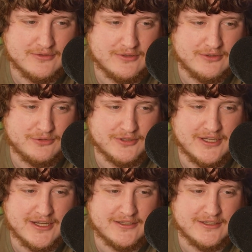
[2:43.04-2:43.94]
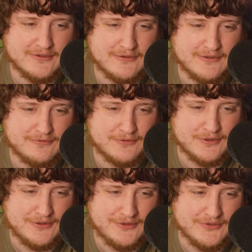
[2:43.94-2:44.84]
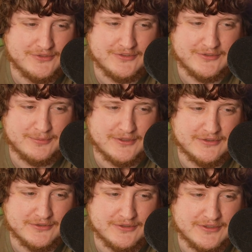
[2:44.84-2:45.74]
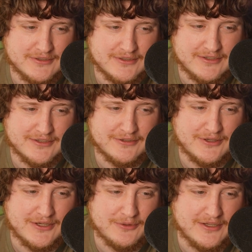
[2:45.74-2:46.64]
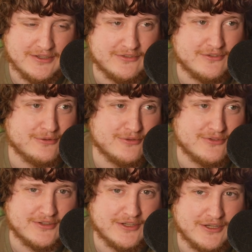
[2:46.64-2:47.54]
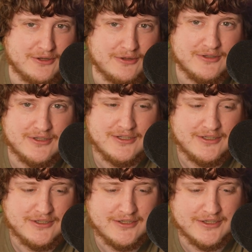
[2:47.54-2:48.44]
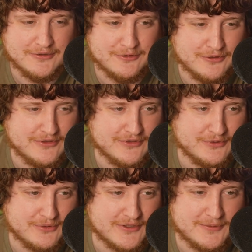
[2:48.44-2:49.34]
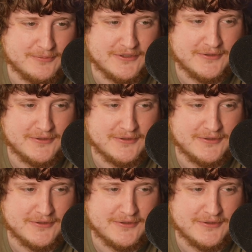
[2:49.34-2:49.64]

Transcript: Door knocking or referrals, especially, I think great ways to scale and grow your solar company.